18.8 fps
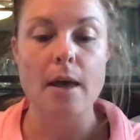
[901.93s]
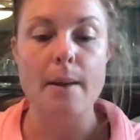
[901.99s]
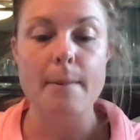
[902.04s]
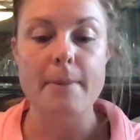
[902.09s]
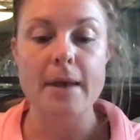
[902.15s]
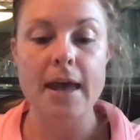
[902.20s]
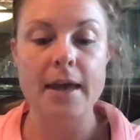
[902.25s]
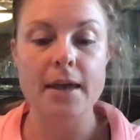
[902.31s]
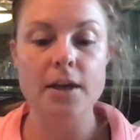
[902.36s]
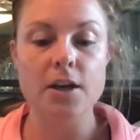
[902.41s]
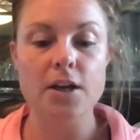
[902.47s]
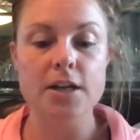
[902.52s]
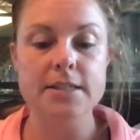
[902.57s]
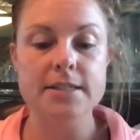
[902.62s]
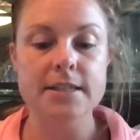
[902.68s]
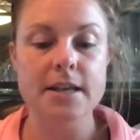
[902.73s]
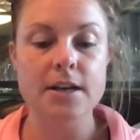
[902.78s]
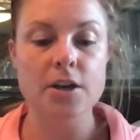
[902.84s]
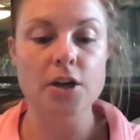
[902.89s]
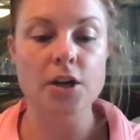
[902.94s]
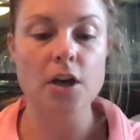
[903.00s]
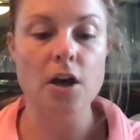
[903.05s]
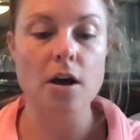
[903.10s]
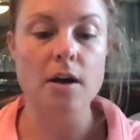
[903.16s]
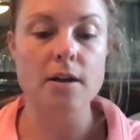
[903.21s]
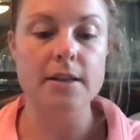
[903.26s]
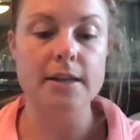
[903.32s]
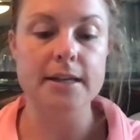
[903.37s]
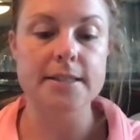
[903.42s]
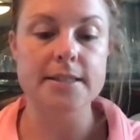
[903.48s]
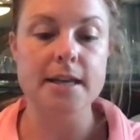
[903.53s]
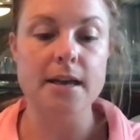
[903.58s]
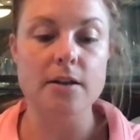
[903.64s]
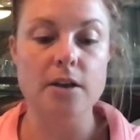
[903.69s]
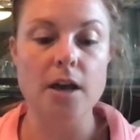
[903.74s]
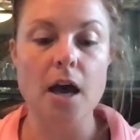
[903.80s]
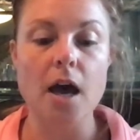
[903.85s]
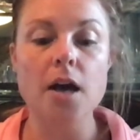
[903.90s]
Pankhurst and her colleagues
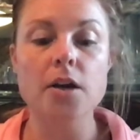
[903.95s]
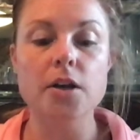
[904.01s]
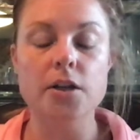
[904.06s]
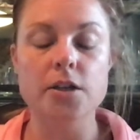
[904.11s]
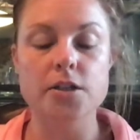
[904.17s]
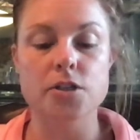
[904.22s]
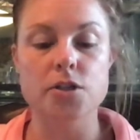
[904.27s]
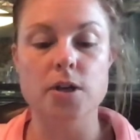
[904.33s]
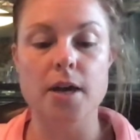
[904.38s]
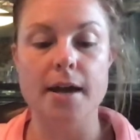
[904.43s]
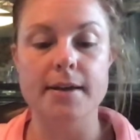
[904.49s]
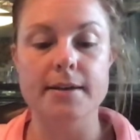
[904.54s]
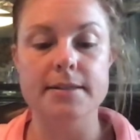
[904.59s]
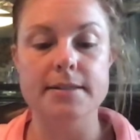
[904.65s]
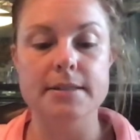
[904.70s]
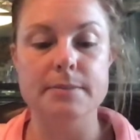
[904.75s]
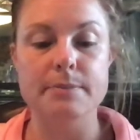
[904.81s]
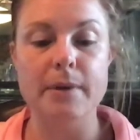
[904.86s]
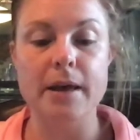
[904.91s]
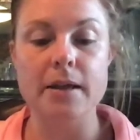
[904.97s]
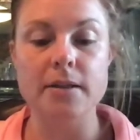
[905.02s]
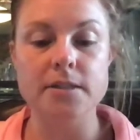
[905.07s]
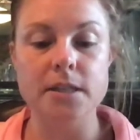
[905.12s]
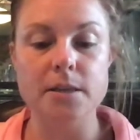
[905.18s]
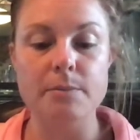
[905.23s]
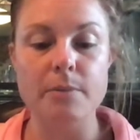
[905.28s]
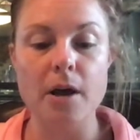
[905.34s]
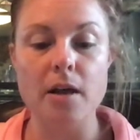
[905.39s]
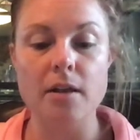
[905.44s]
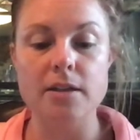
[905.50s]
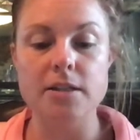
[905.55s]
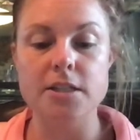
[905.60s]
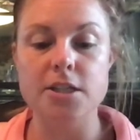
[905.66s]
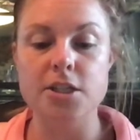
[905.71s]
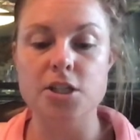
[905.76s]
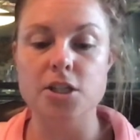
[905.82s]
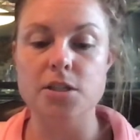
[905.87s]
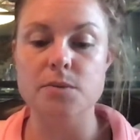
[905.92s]
held hunger strikes, pelted
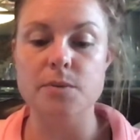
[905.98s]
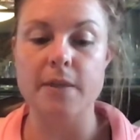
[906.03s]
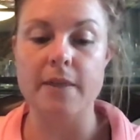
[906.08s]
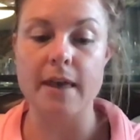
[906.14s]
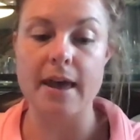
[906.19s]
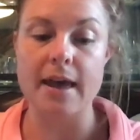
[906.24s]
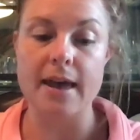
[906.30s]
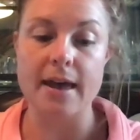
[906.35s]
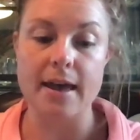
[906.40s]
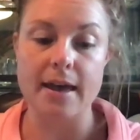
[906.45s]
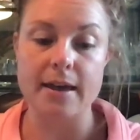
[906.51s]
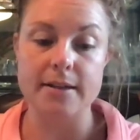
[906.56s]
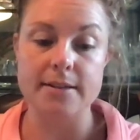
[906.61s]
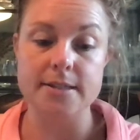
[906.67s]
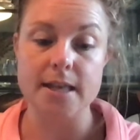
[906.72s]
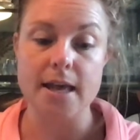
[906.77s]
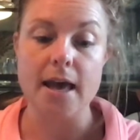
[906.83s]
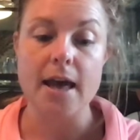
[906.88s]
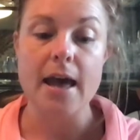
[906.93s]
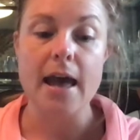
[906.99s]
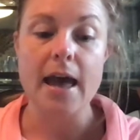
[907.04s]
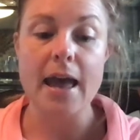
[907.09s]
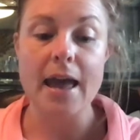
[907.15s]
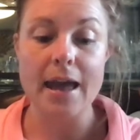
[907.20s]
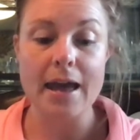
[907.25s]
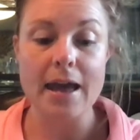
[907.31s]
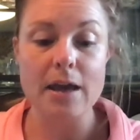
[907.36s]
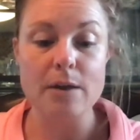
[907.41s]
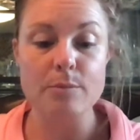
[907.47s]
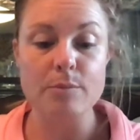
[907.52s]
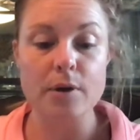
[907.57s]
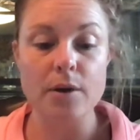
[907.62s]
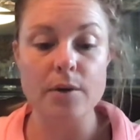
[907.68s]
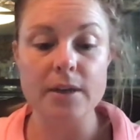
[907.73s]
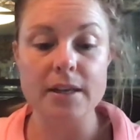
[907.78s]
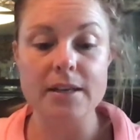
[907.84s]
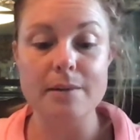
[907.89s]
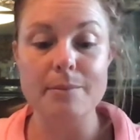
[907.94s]
politicians with eggs, and
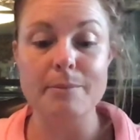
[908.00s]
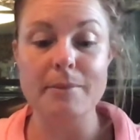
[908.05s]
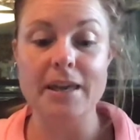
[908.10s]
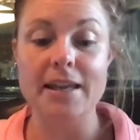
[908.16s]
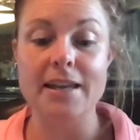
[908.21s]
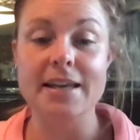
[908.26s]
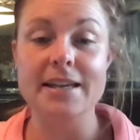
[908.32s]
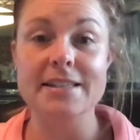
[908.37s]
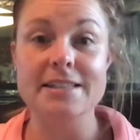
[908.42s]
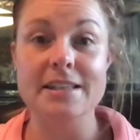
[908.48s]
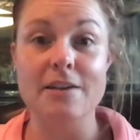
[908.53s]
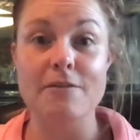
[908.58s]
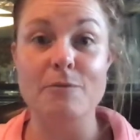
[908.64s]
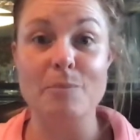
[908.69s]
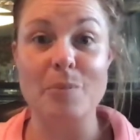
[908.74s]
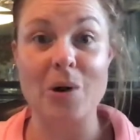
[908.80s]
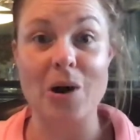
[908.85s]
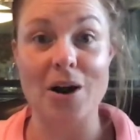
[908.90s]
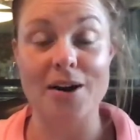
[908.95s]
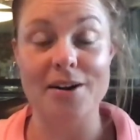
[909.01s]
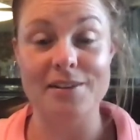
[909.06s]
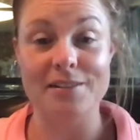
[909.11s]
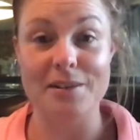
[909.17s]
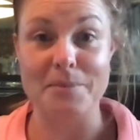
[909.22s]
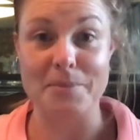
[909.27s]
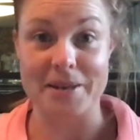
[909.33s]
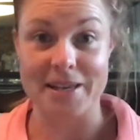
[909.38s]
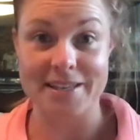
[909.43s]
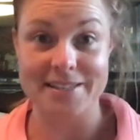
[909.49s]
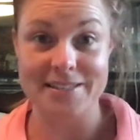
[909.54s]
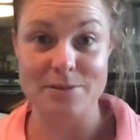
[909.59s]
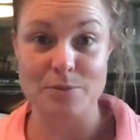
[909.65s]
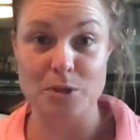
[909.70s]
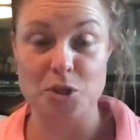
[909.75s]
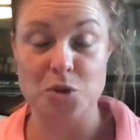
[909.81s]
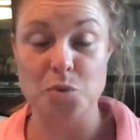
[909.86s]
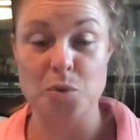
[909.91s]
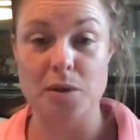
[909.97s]
broke into meetings of Parliament,
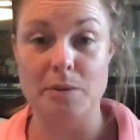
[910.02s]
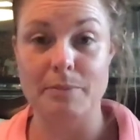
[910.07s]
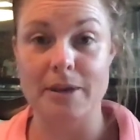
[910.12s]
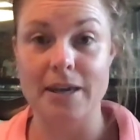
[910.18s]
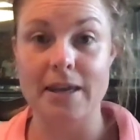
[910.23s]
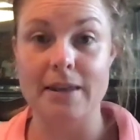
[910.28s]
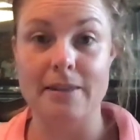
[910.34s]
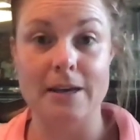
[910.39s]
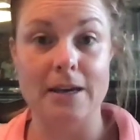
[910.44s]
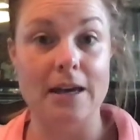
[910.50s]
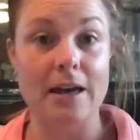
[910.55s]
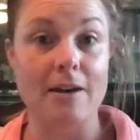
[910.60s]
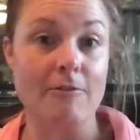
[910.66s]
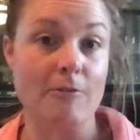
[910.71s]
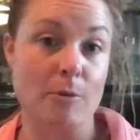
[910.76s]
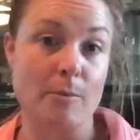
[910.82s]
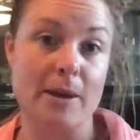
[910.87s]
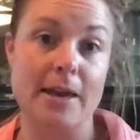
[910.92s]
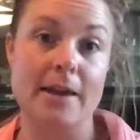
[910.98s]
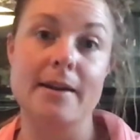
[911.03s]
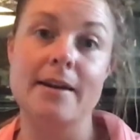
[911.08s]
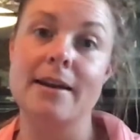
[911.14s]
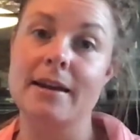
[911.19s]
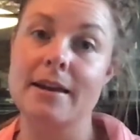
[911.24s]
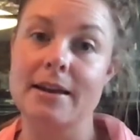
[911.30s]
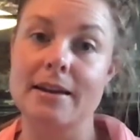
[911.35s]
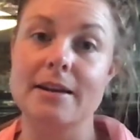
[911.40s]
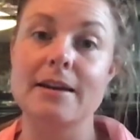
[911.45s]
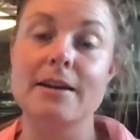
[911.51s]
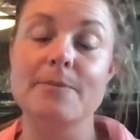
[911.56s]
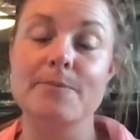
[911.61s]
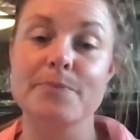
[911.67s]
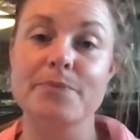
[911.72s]
which would be the government in